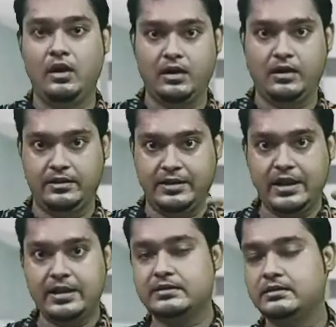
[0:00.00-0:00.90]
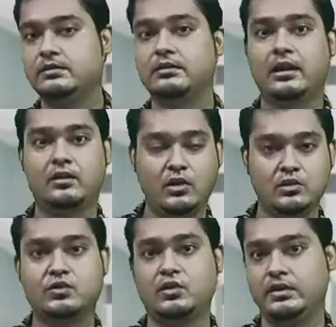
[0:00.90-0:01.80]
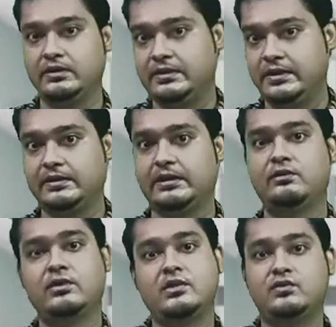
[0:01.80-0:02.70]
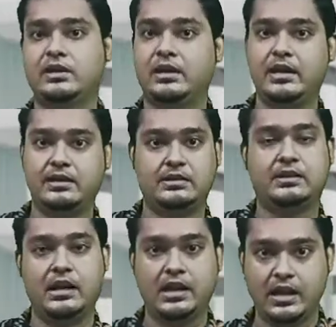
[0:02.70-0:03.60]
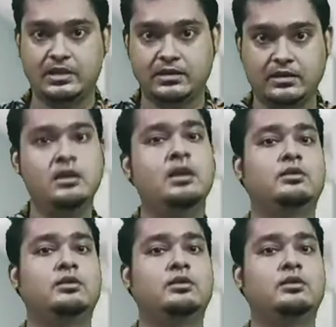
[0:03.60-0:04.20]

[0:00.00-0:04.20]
radiation, and also in CT scan we are using a X-ray radiation.